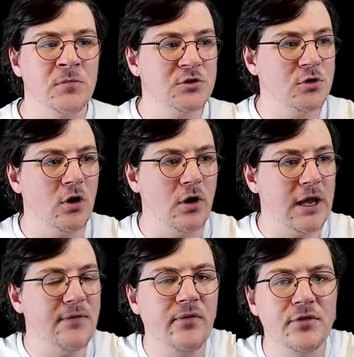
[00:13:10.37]
So
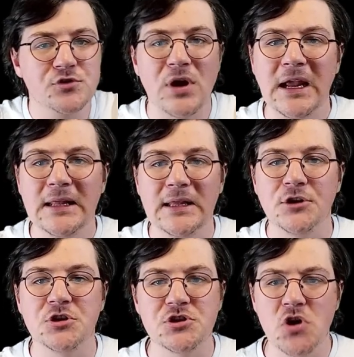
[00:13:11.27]
even the strangling,
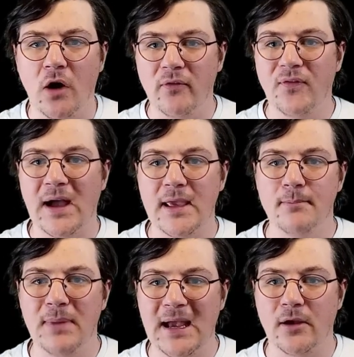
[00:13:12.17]
she's not
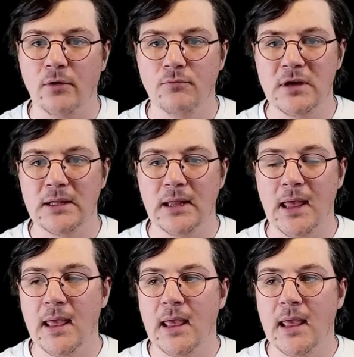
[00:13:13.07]
fighting back on, really.